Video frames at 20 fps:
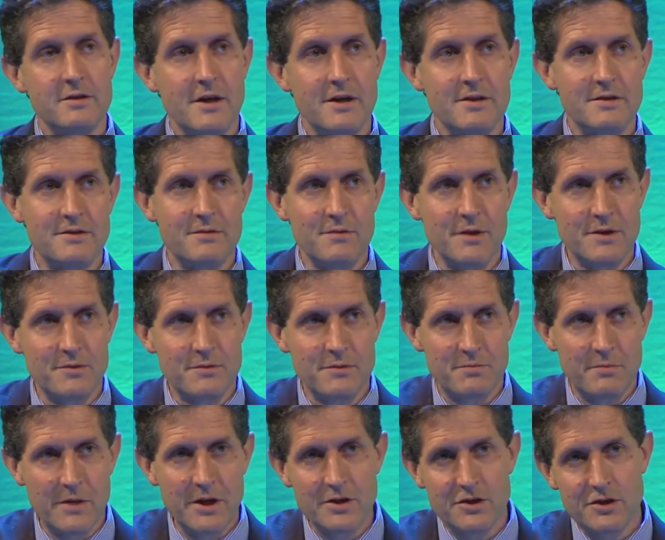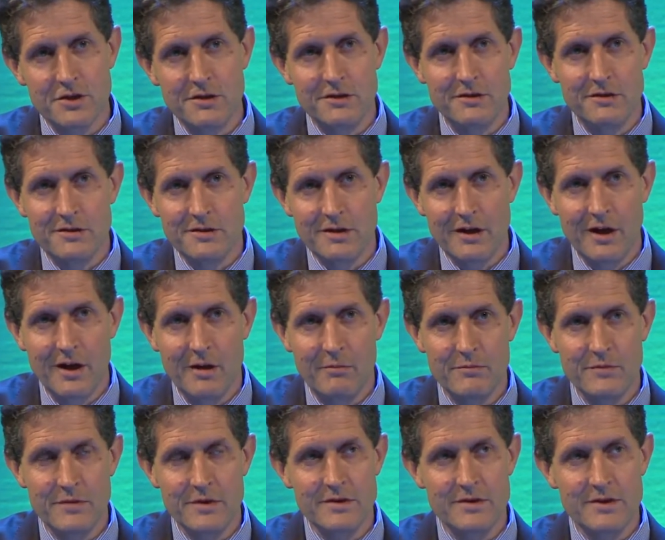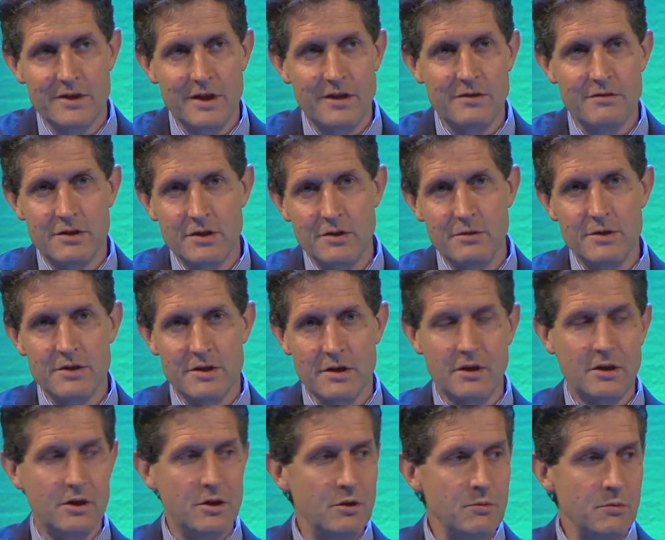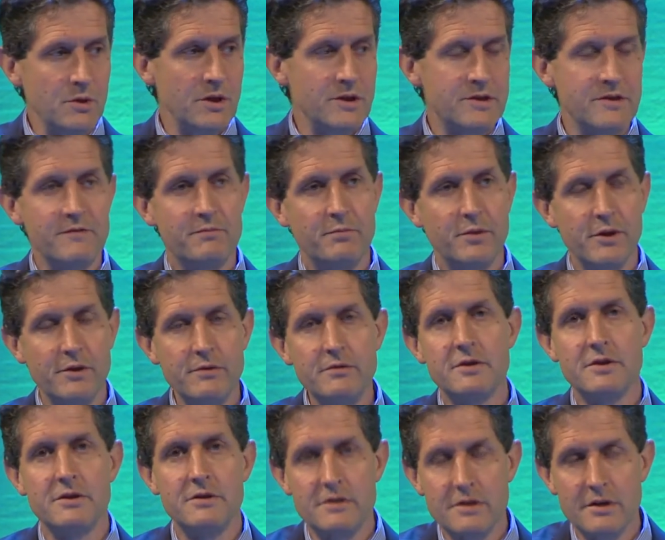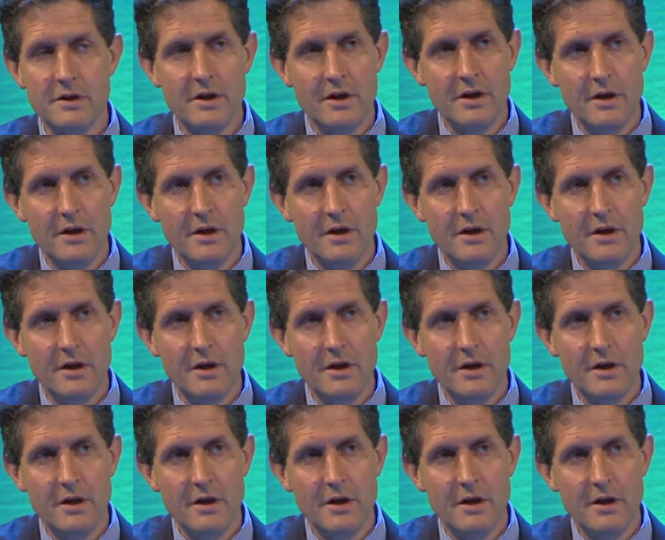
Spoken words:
As was mentioned, CO2 is a cumulative pollutant.